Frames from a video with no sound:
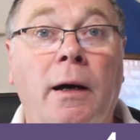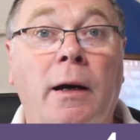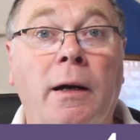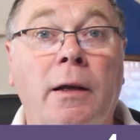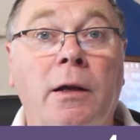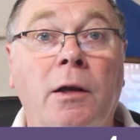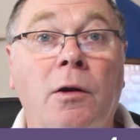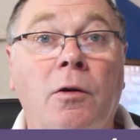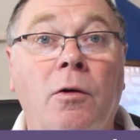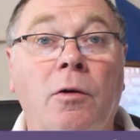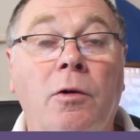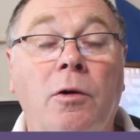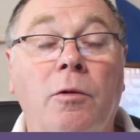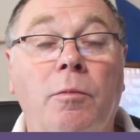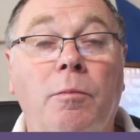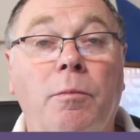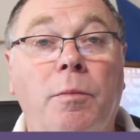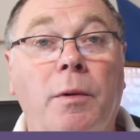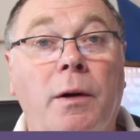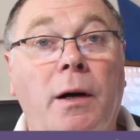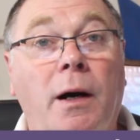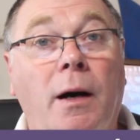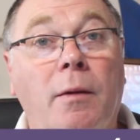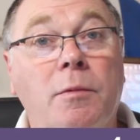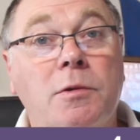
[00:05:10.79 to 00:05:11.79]
You
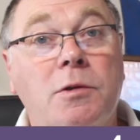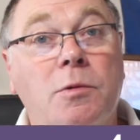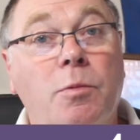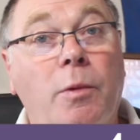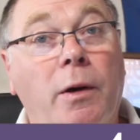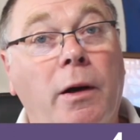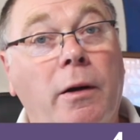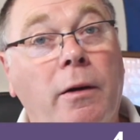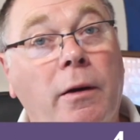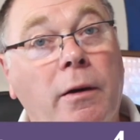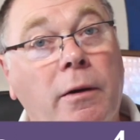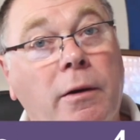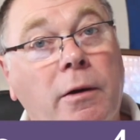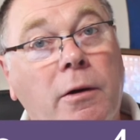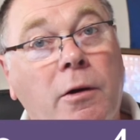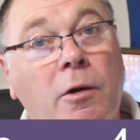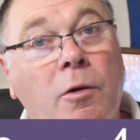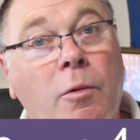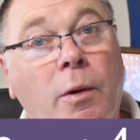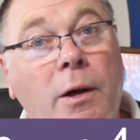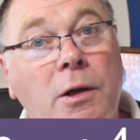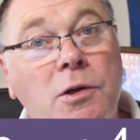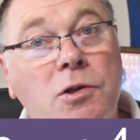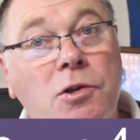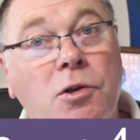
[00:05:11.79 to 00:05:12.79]
perhaps weren't
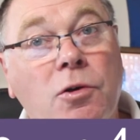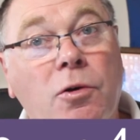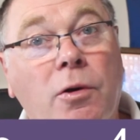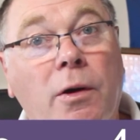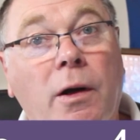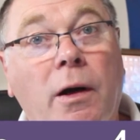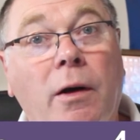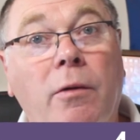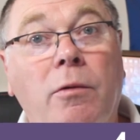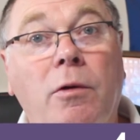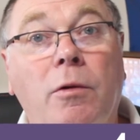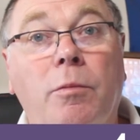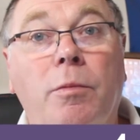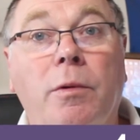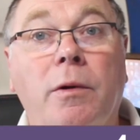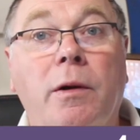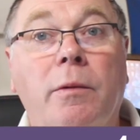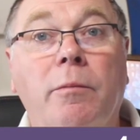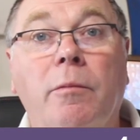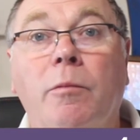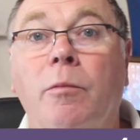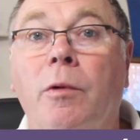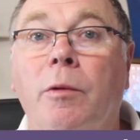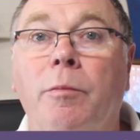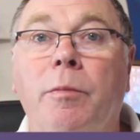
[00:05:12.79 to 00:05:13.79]
quite sure how you
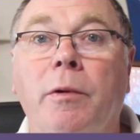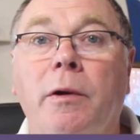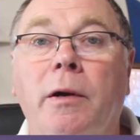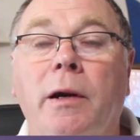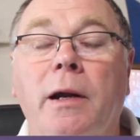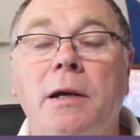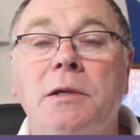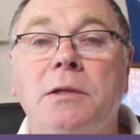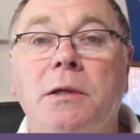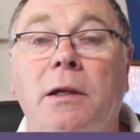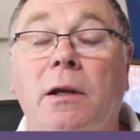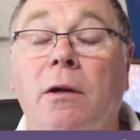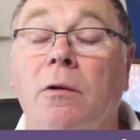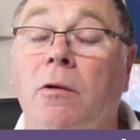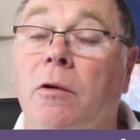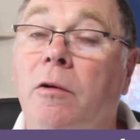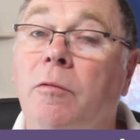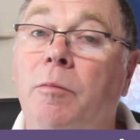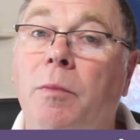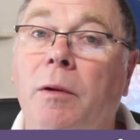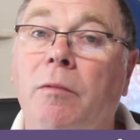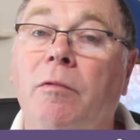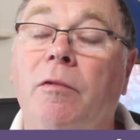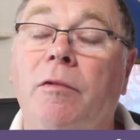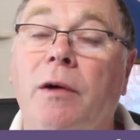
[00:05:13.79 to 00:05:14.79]
were progressing. A lot
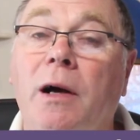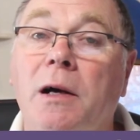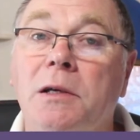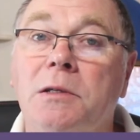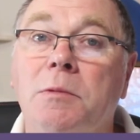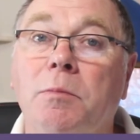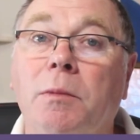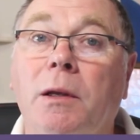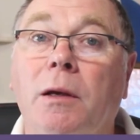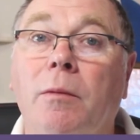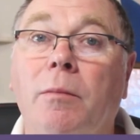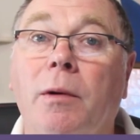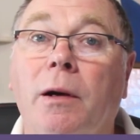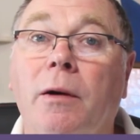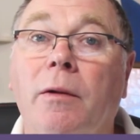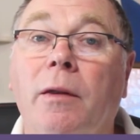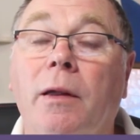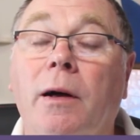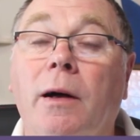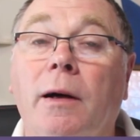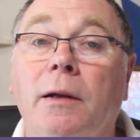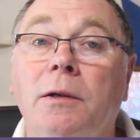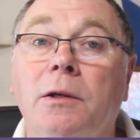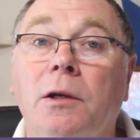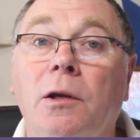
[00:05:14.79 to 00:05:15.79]
of people have asked me about
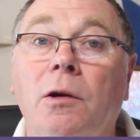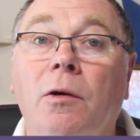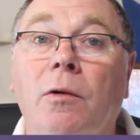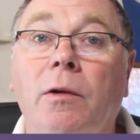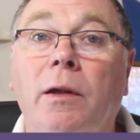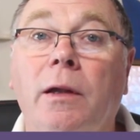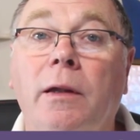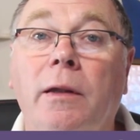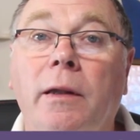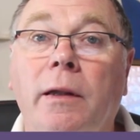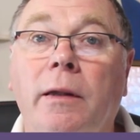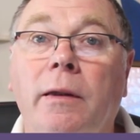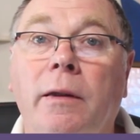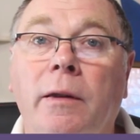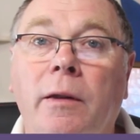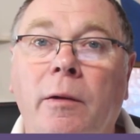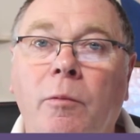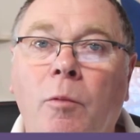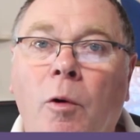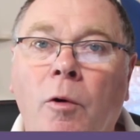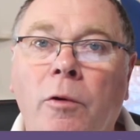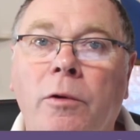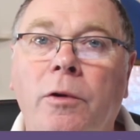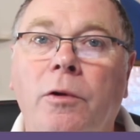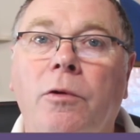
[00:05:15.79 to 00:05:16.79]
that. They
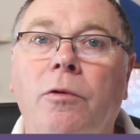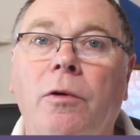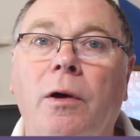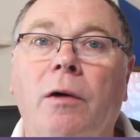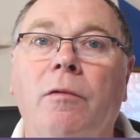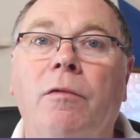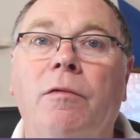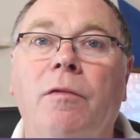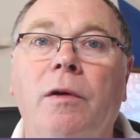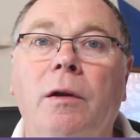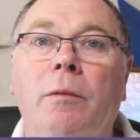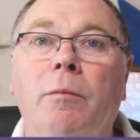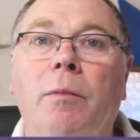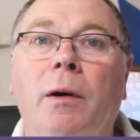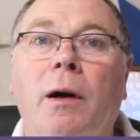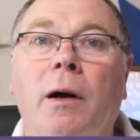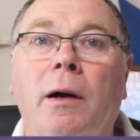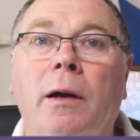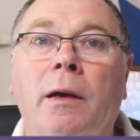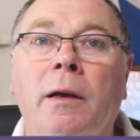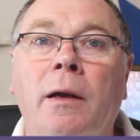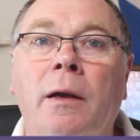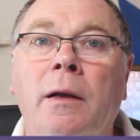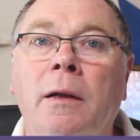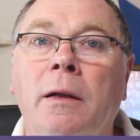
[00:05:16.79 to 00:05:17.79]
wanted to have
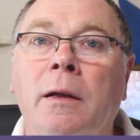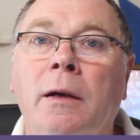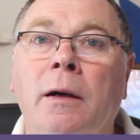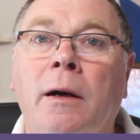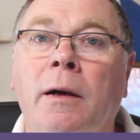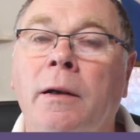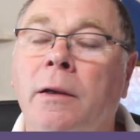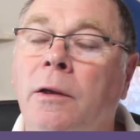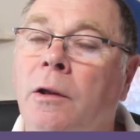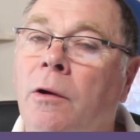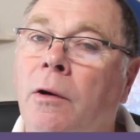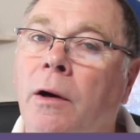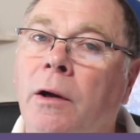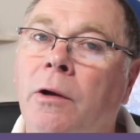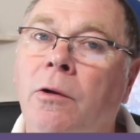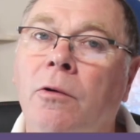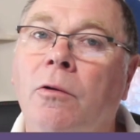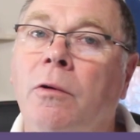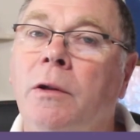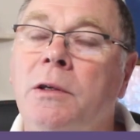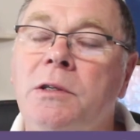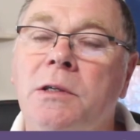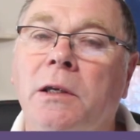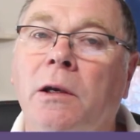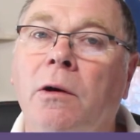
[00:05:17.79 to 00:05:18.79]
feedback. And, I can
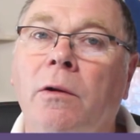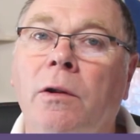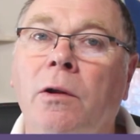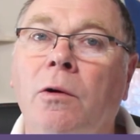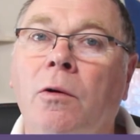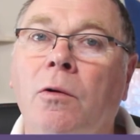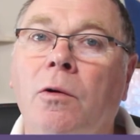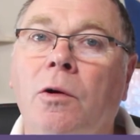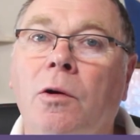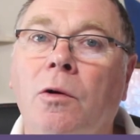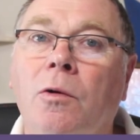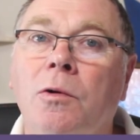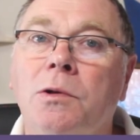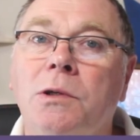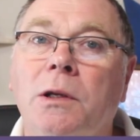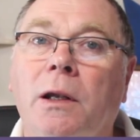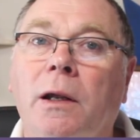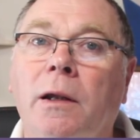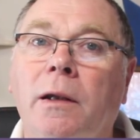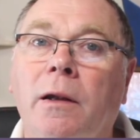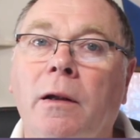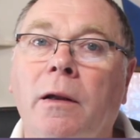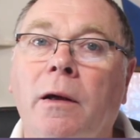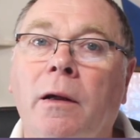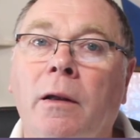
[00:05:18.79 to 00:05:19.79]
only say on the old course, it
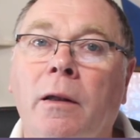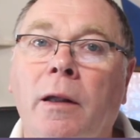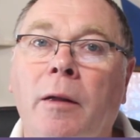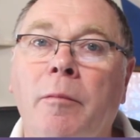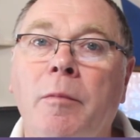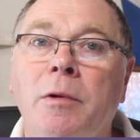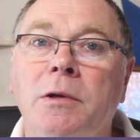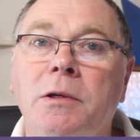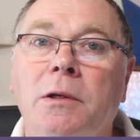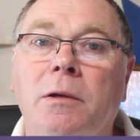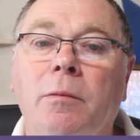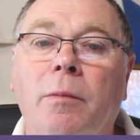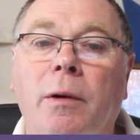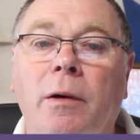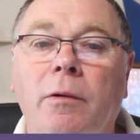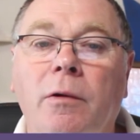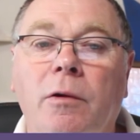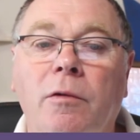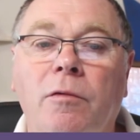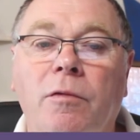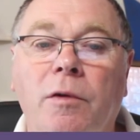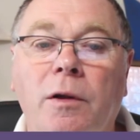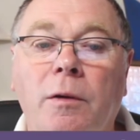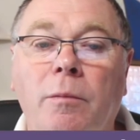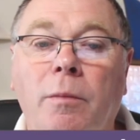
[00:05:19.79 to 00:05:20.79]
had a limited amount
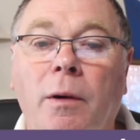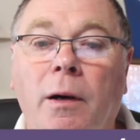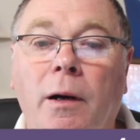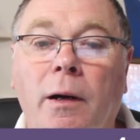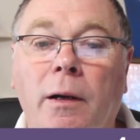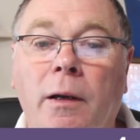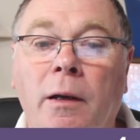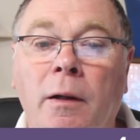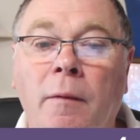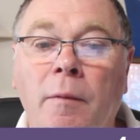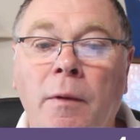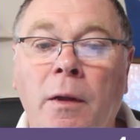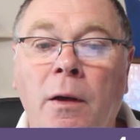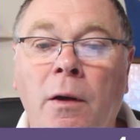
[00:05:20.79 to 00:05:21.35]
of feedback.